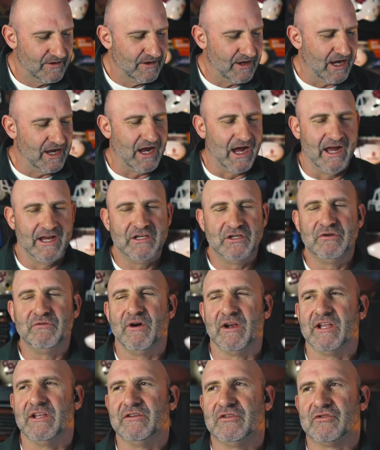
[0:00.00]
I, I do
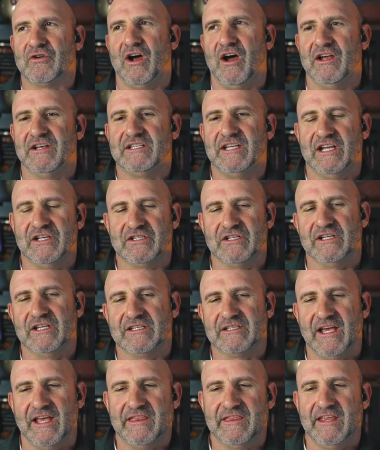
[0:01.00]
want to draw attention to
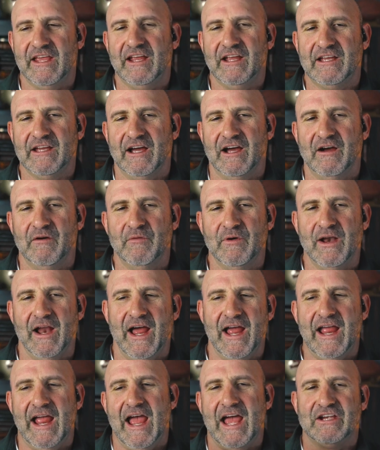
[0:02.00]
this. I think uh, when
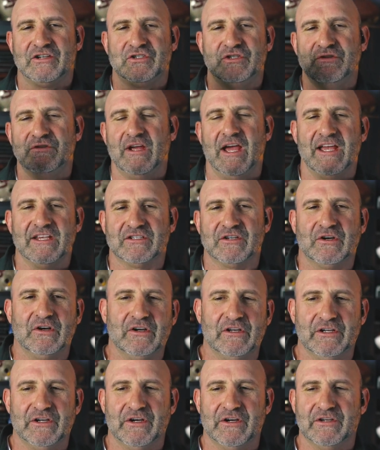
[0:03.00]
I asked you guys
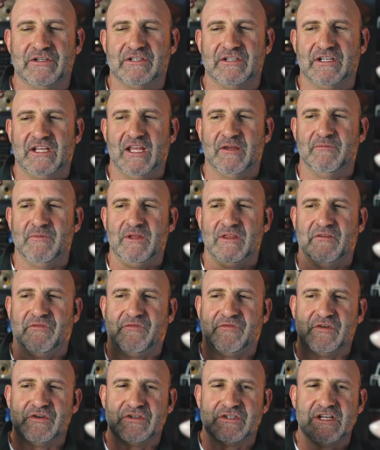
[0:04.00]
earlier to give me the
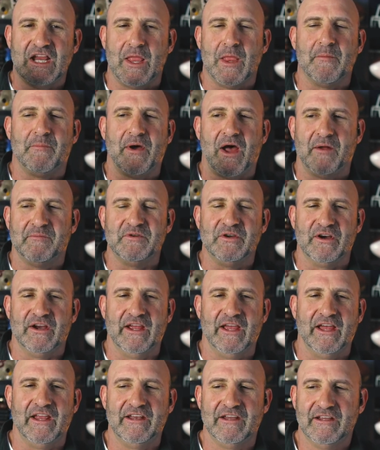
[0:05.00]
first name that popped in your
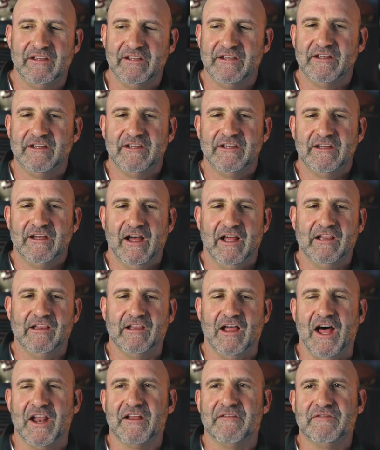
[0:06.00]
head, a
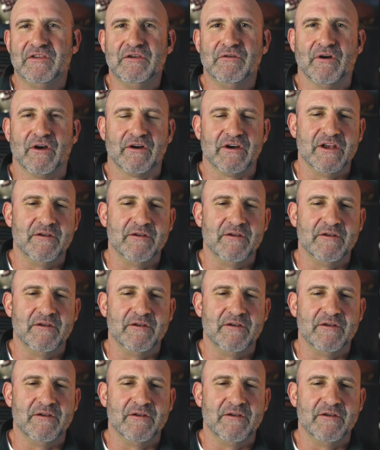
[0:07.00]
lot of you are